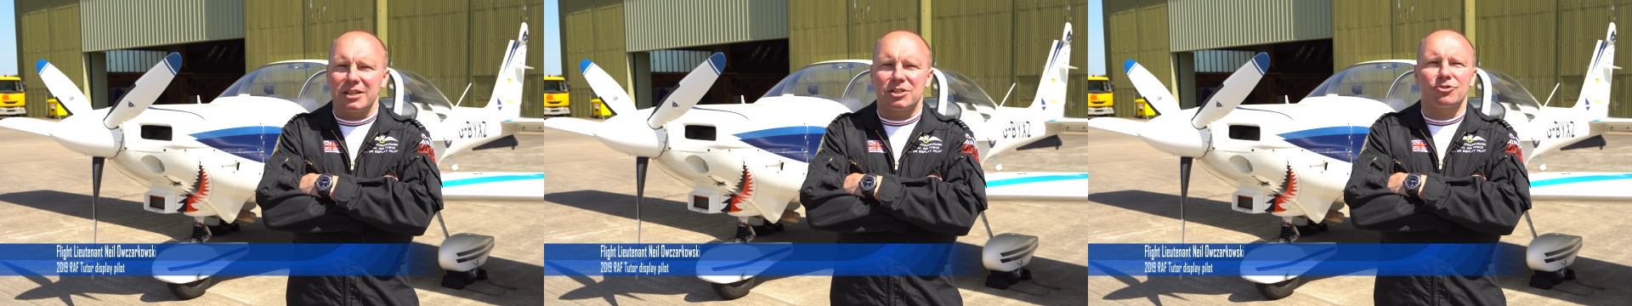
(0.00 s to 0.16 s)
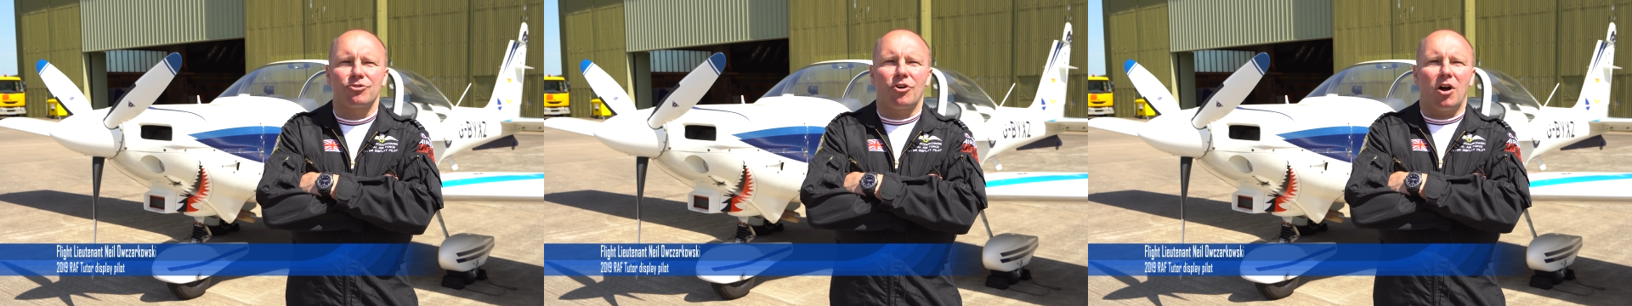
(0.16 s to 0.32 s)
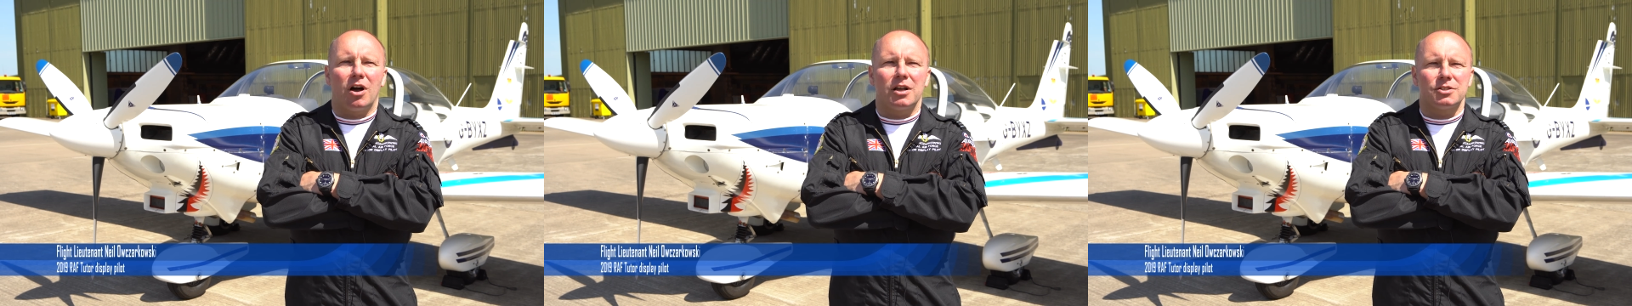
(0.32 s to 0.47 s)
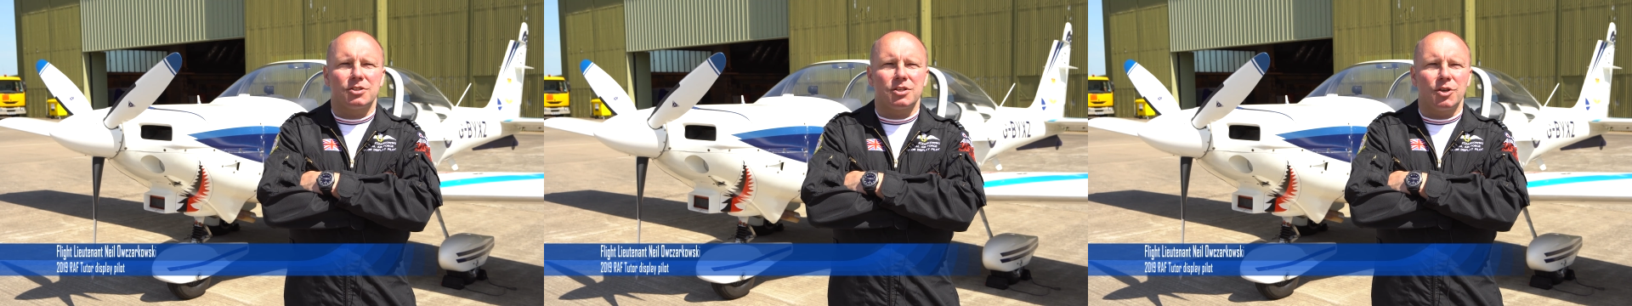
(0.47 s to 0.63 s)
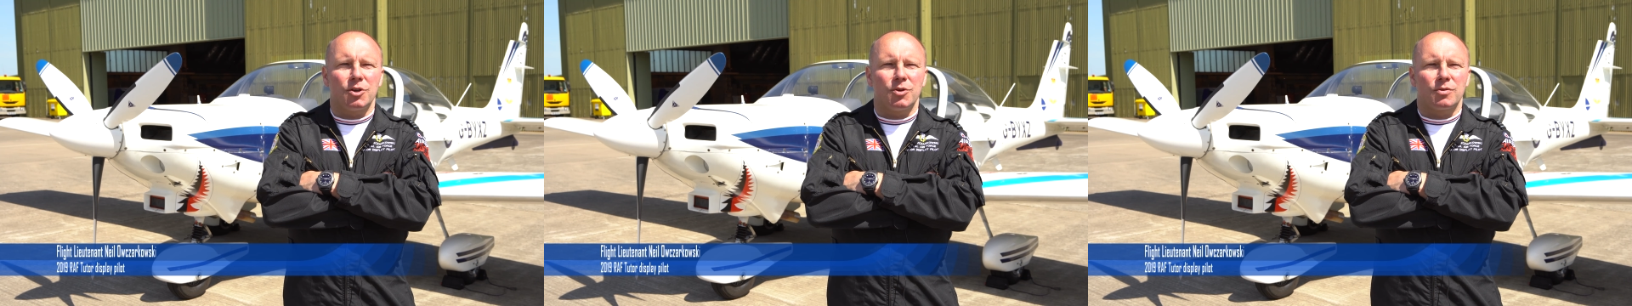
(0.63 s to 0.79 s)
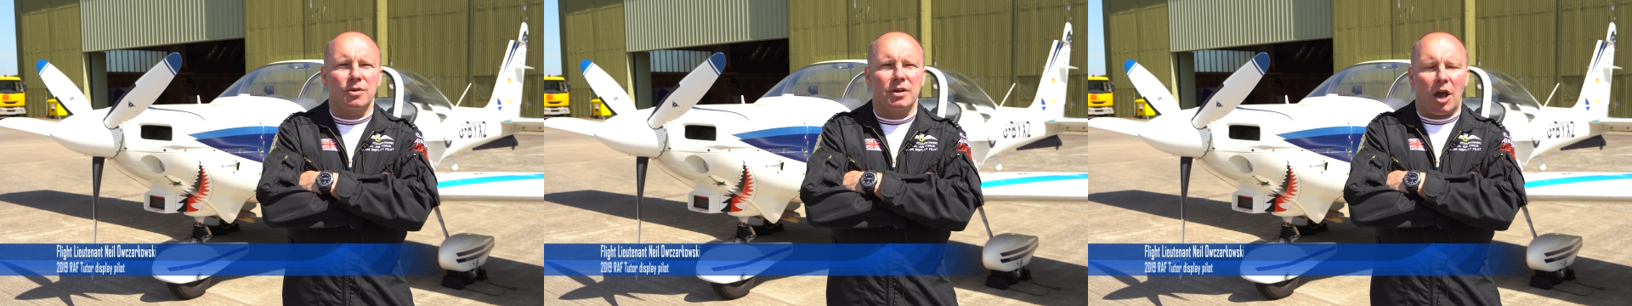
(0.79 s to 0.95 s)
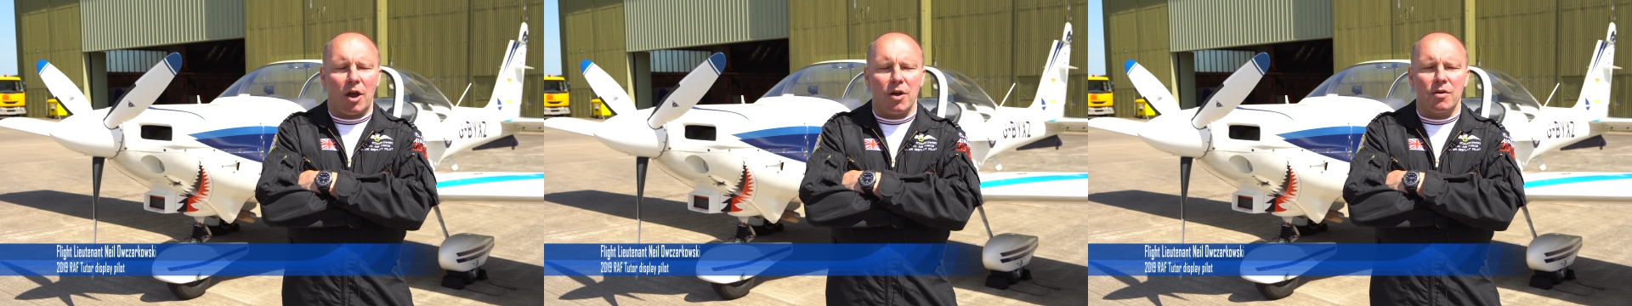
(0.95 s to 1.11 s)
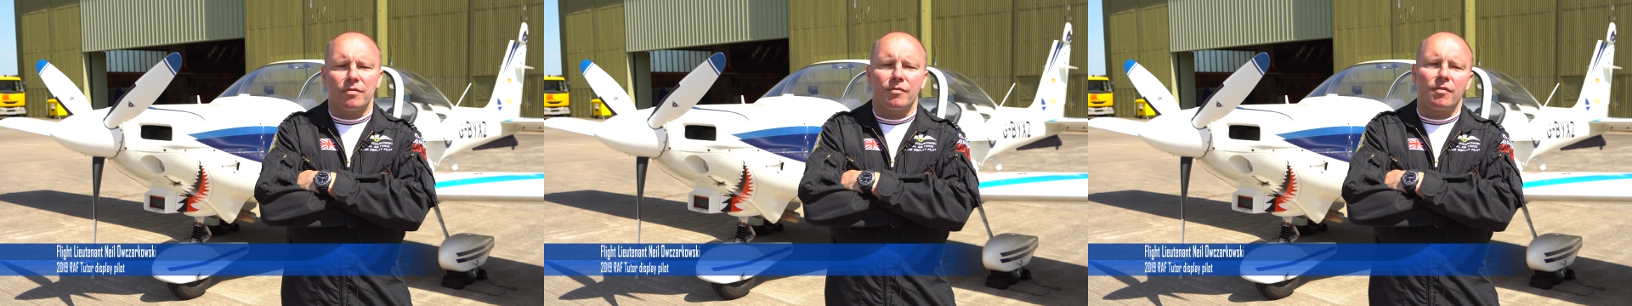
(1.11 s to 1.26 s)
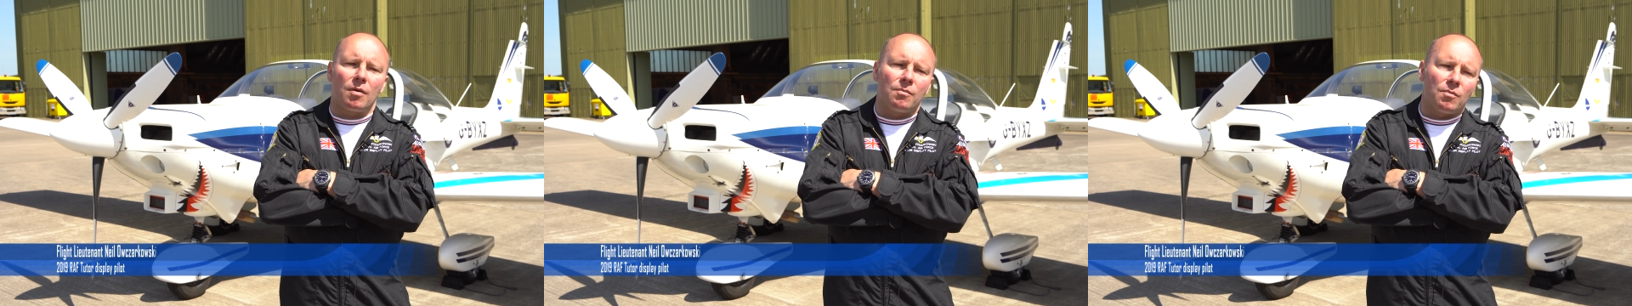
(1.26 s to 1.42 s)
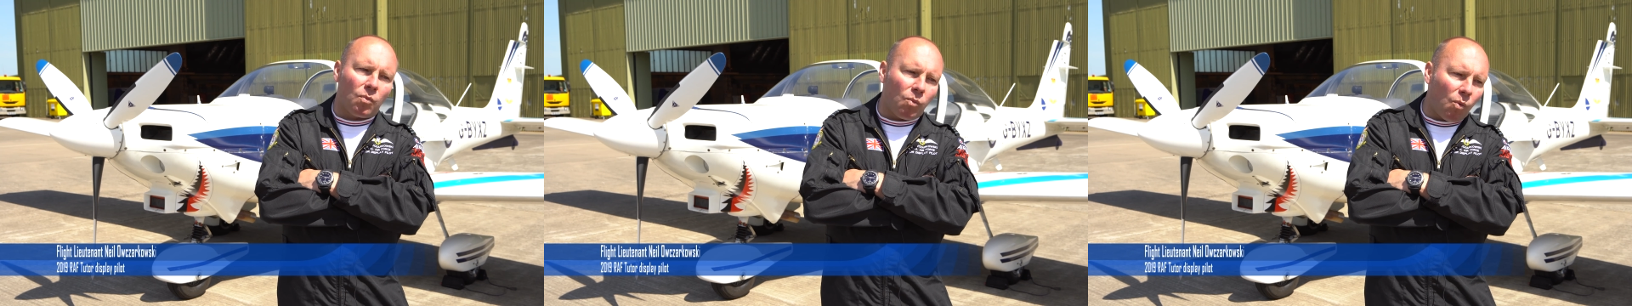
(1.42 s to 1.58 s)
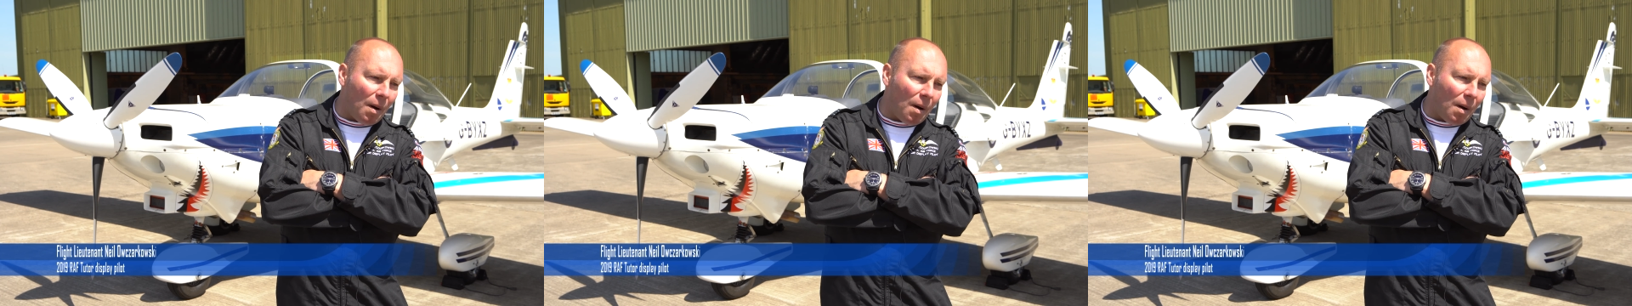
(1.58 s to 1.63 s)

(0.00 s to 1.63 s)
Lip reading: trying to go from